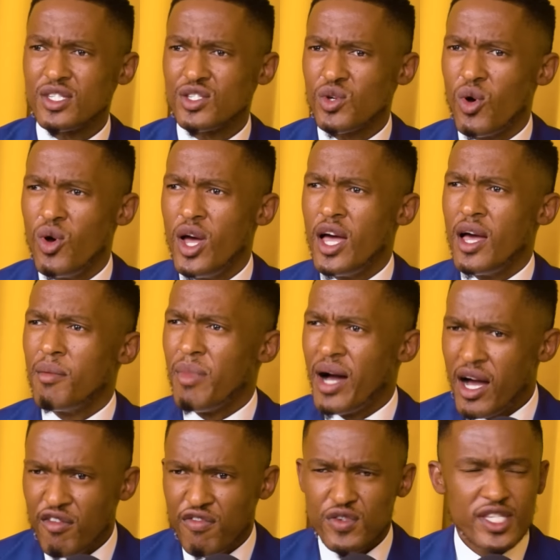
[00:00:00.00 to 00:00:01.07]
So
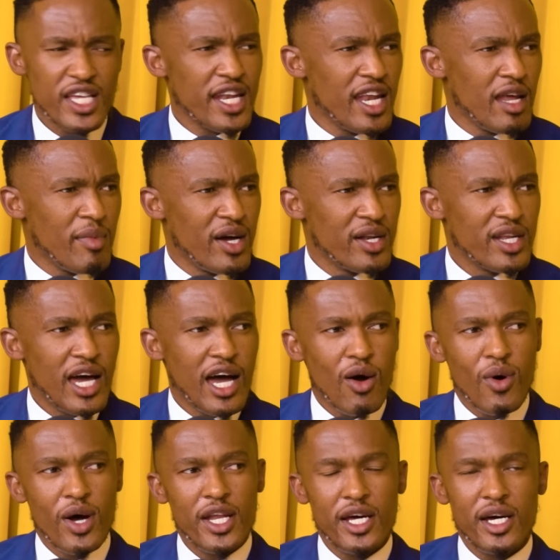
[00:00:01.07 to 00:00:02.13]
bayang fustana laband. I
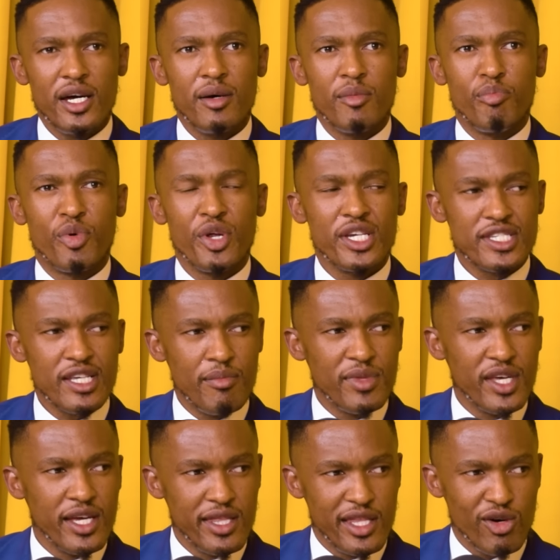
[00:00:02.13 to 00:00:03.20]
wanna bring
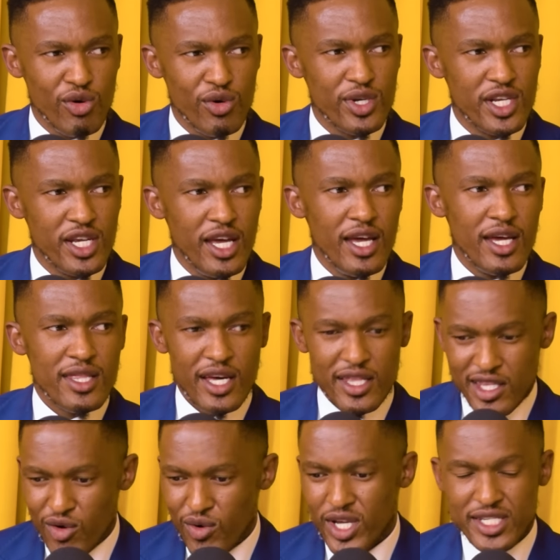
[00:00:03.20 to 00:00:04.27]
something in the hood that
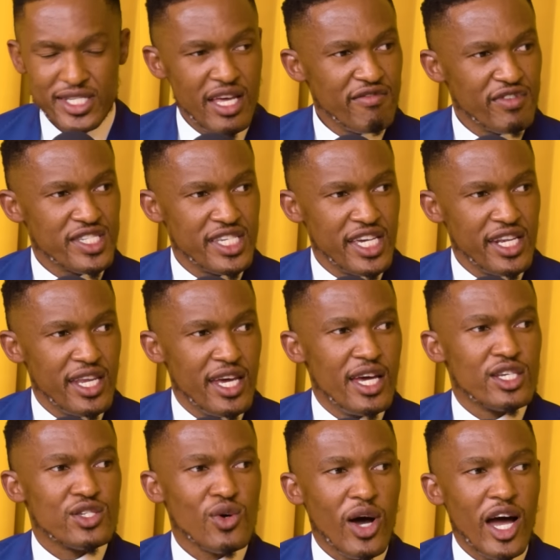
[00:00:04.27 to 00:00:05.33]
the hood has never seen.
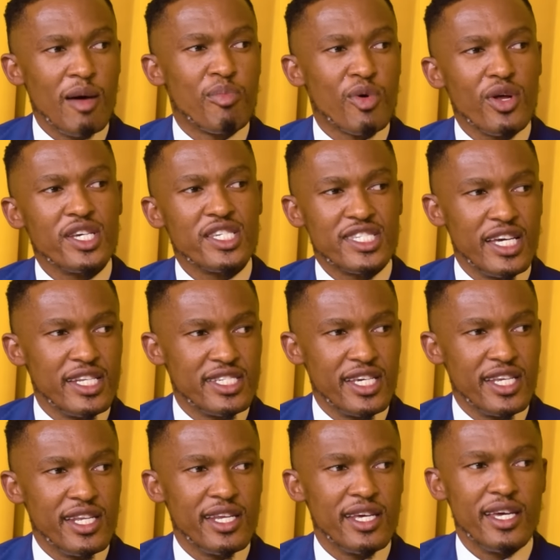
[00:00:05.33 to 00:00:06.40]
So I brought this
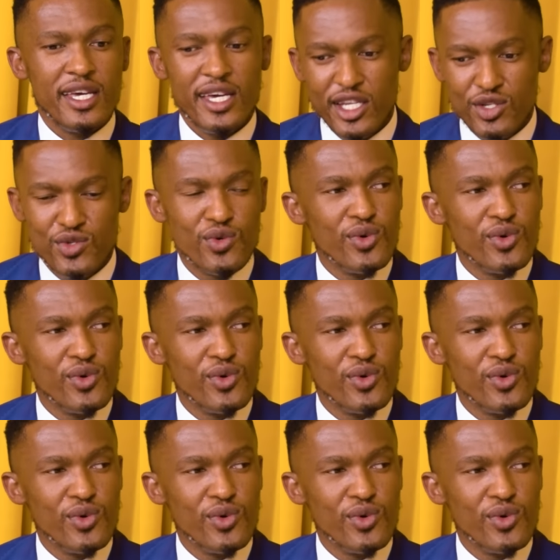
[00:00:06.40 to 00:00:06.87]
sentin into